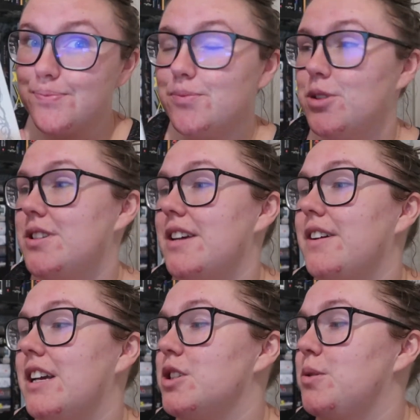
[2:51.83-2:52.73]
We'll see if
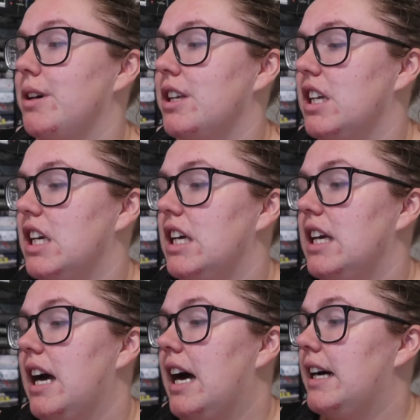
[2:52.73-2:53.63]
I get to it.
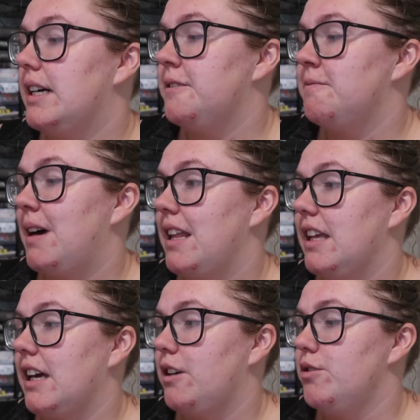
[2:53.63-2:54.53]
I
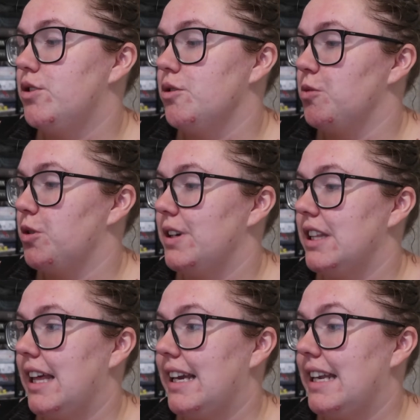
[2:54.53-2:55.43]
think I could zoom through it in
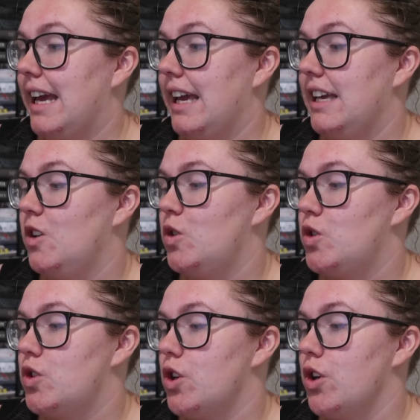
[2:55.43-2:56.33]
like a day.
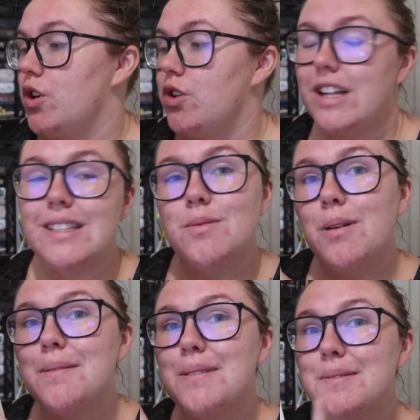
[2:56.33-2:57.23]
So that's what
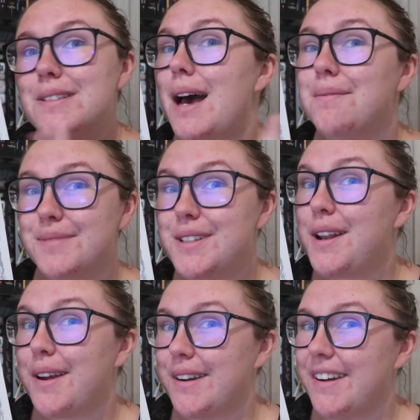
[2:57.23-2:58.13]
I'm going to attempt to
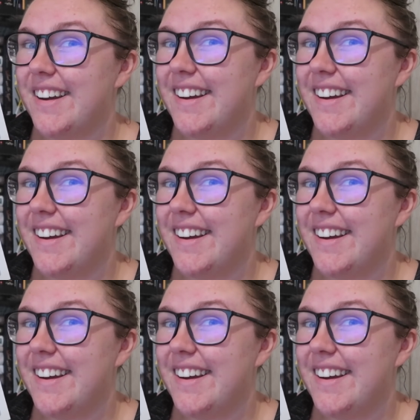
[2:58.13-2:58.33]
do.